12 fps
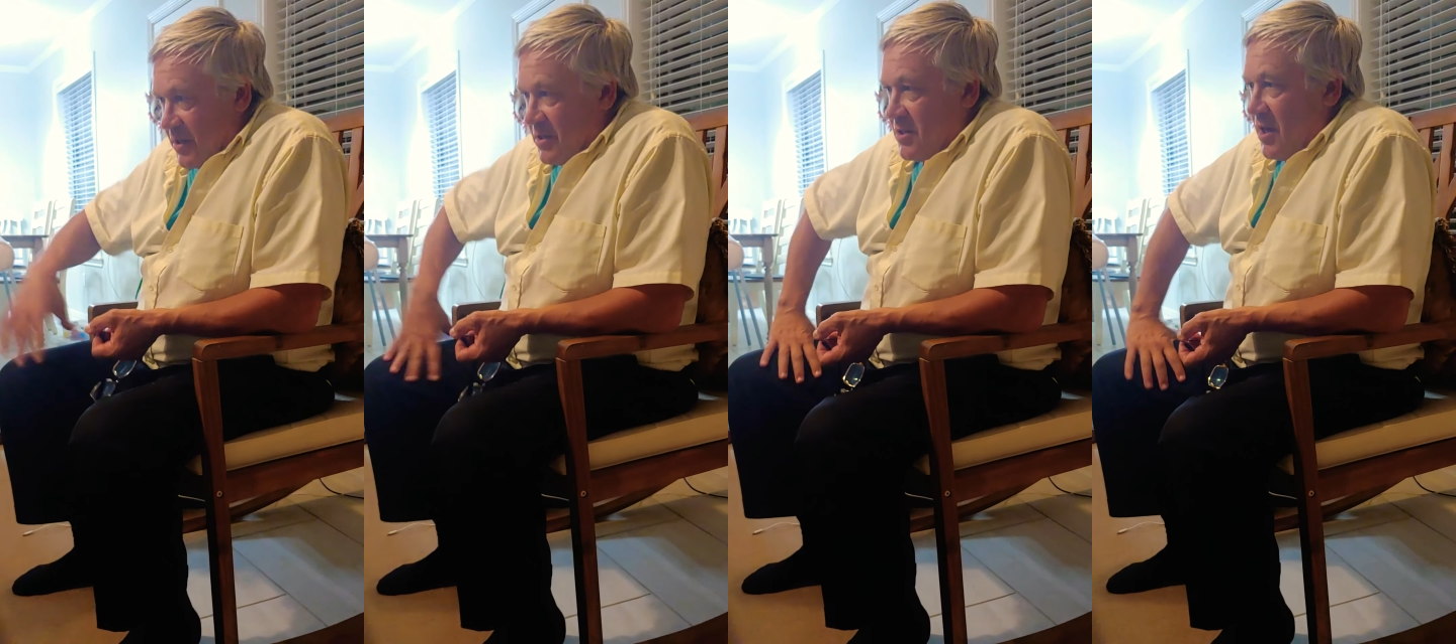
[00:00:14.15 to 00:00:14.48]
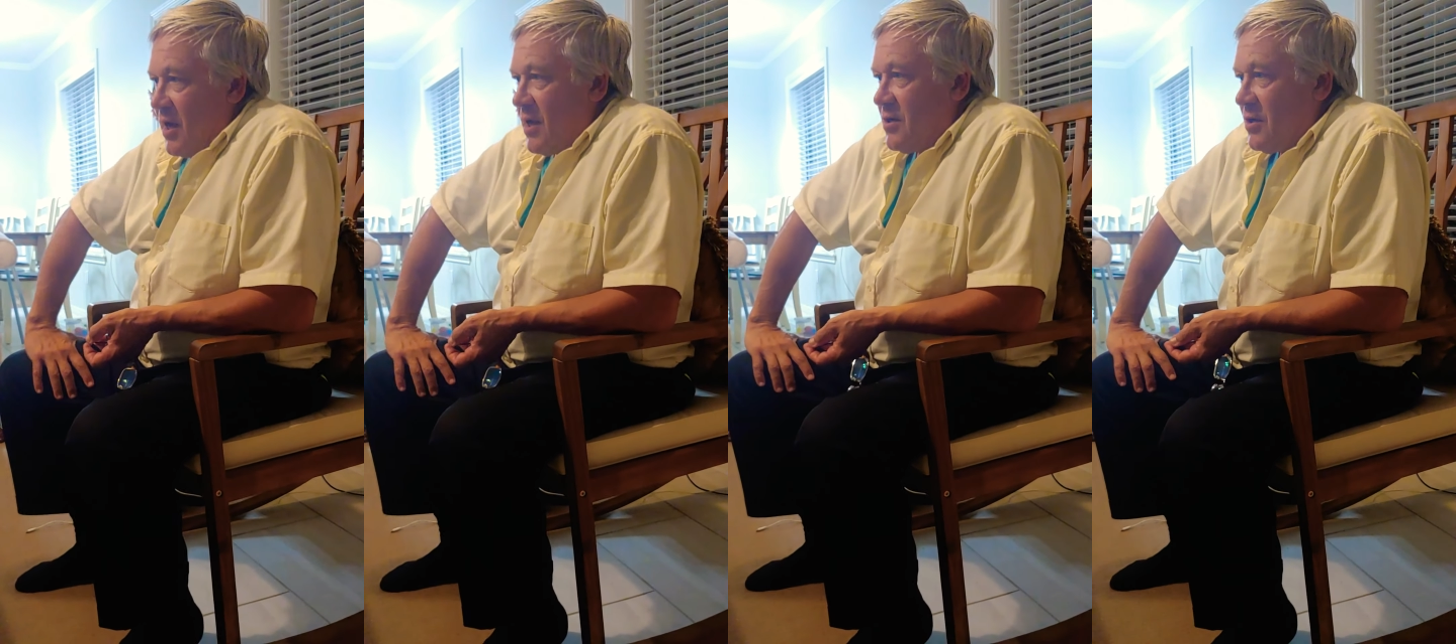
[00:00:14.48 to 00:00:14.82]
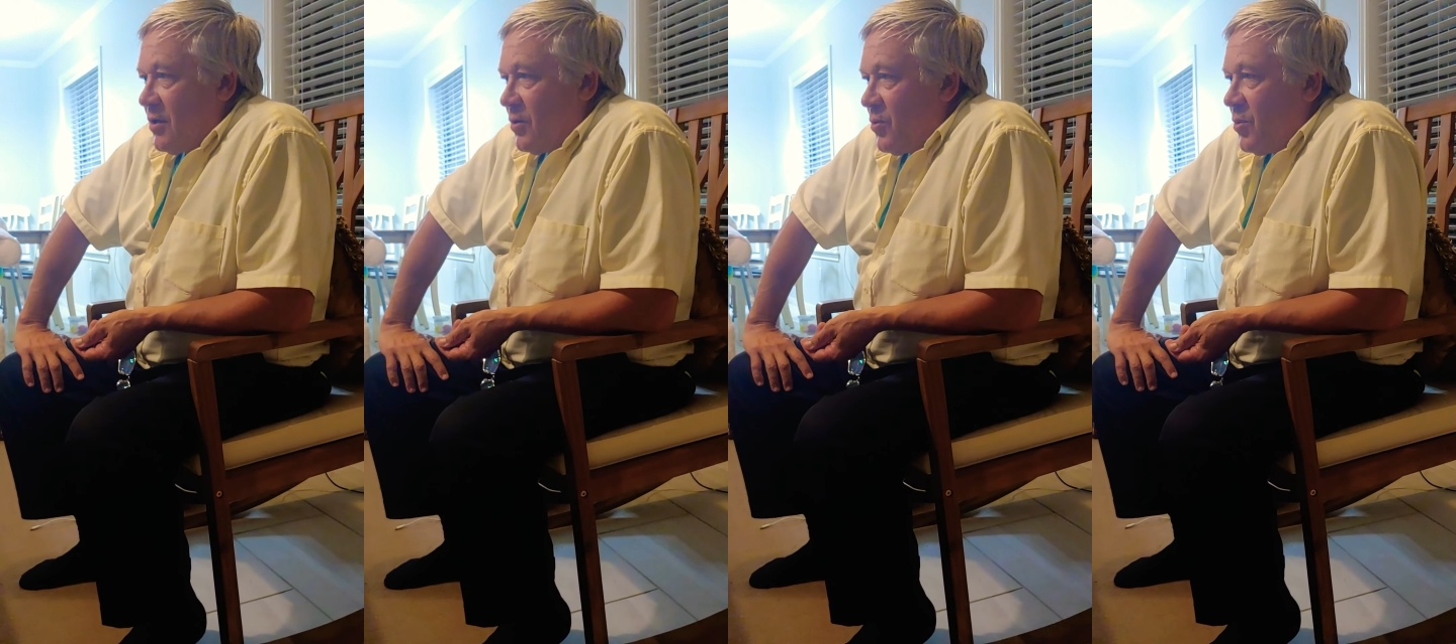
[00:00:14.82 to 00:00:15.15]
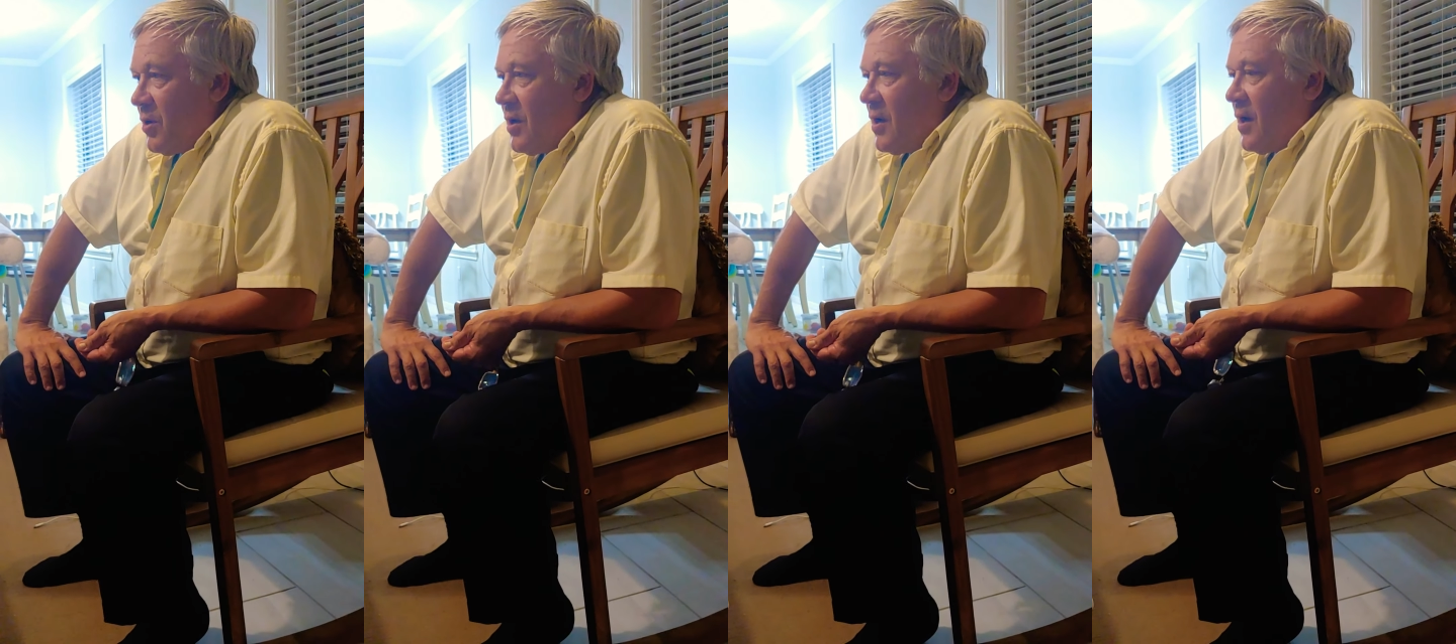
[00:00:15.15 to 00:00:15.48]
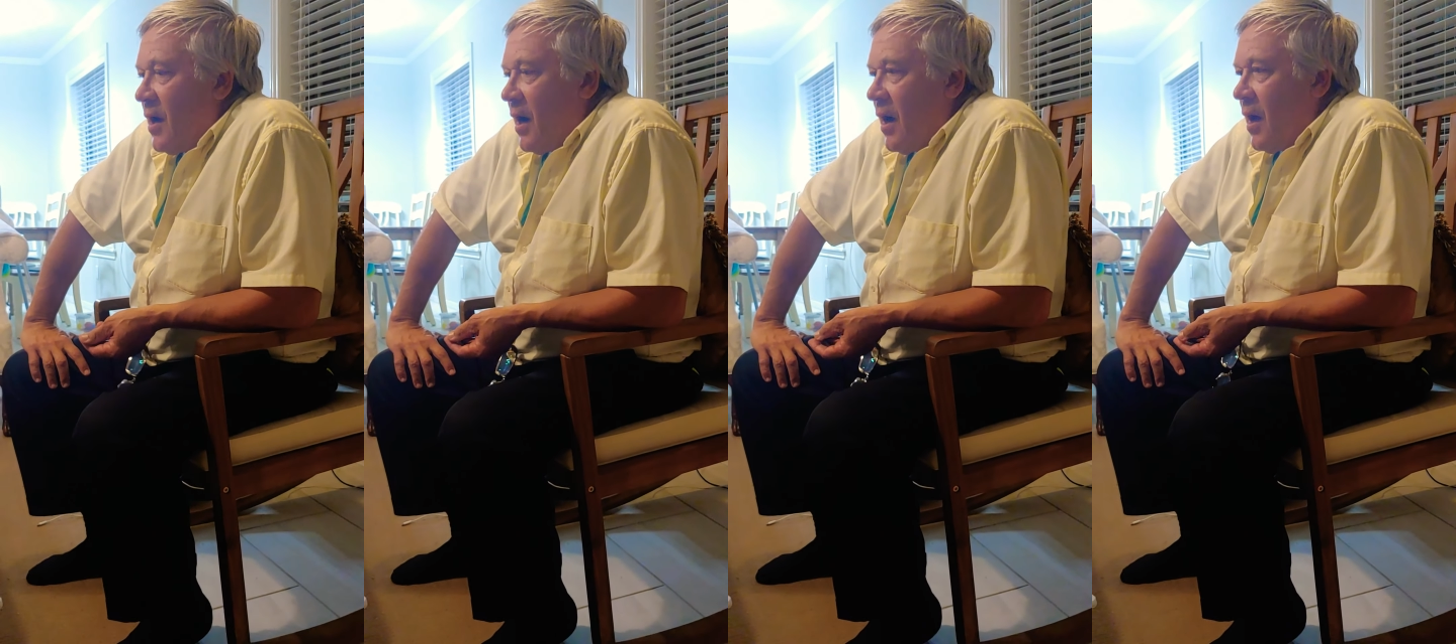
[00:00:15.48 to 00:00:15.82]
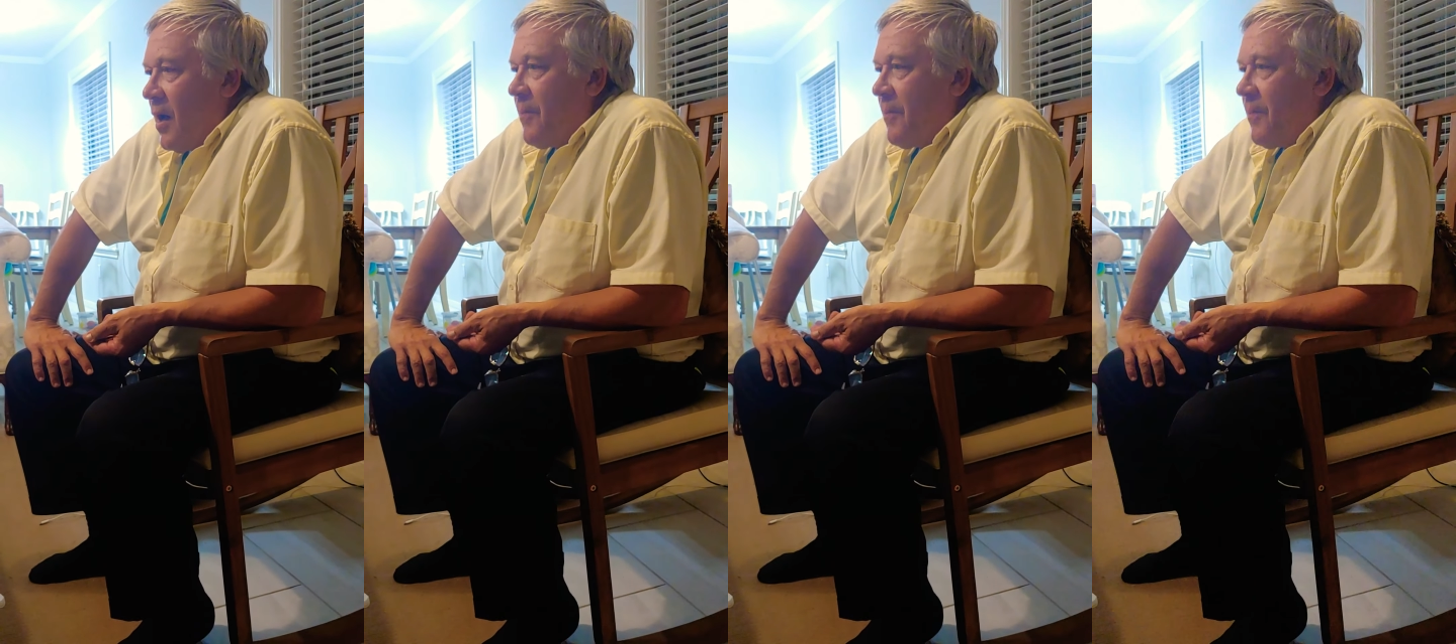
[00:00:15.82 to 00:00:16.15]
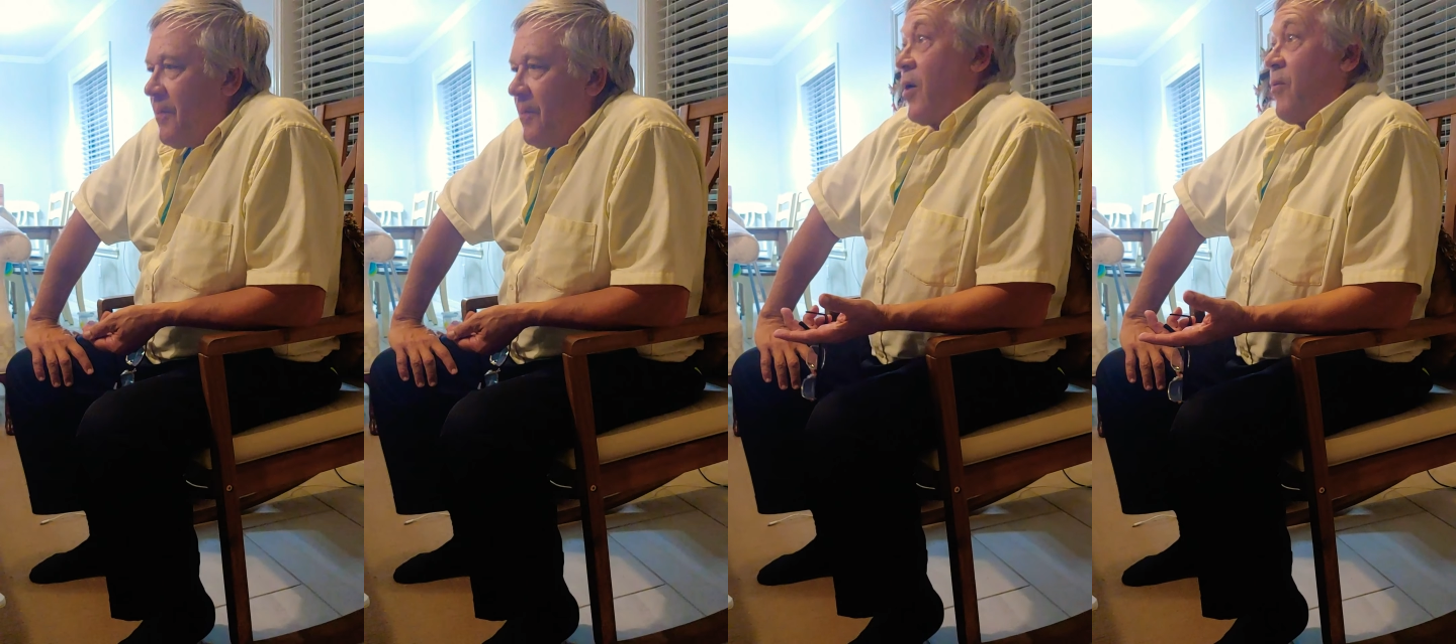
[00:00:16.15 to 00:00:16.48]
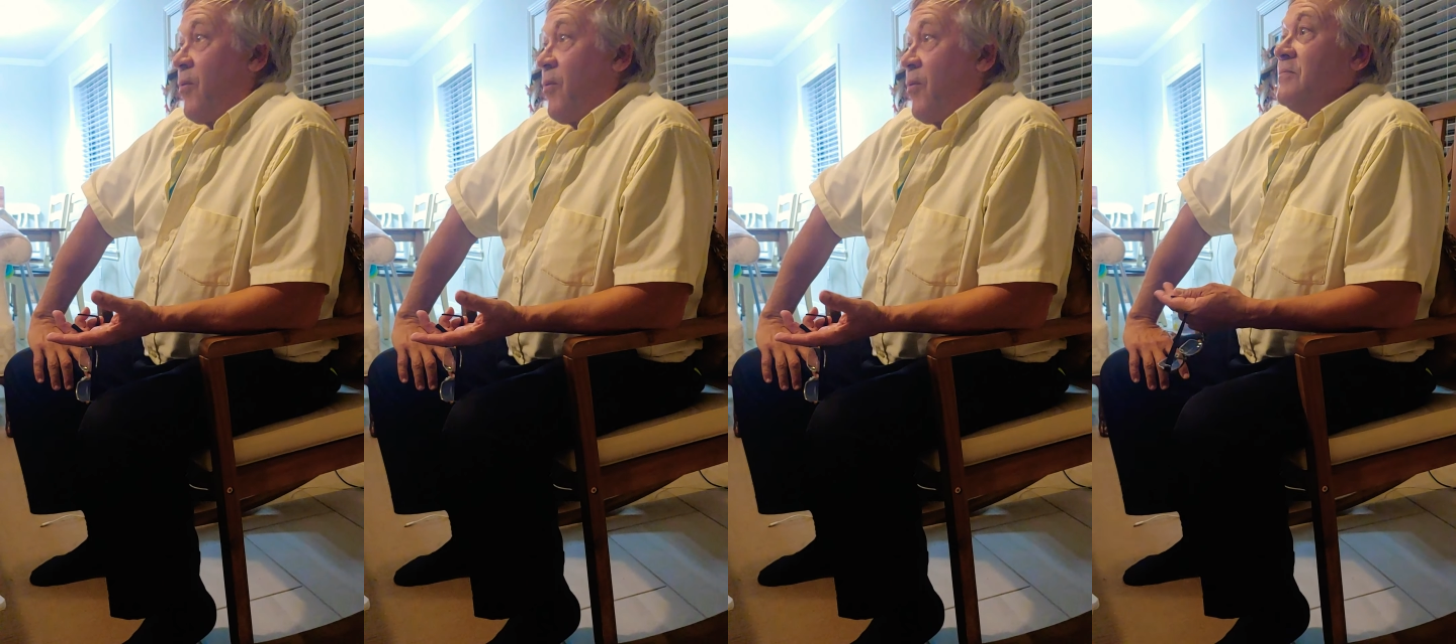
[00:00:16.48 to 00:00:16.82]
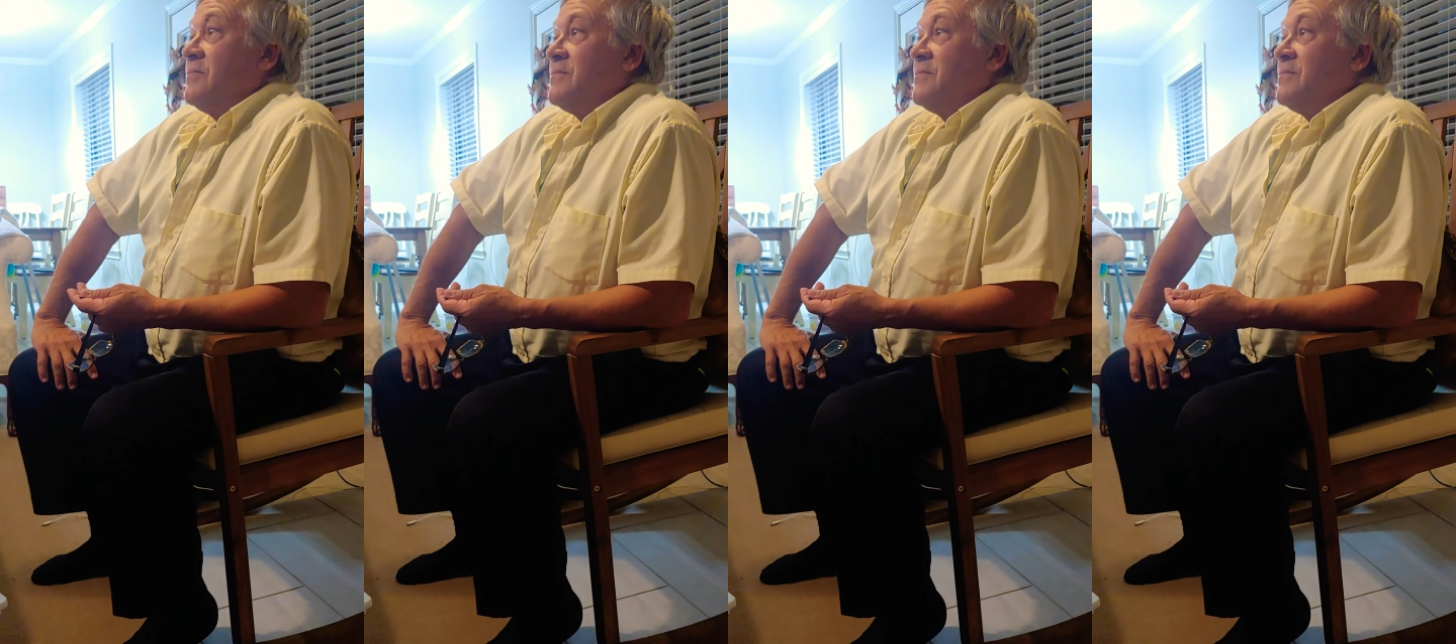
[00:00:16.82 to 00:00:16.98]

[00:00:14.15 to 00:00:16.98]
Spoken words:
He says, hey, do you want to ride?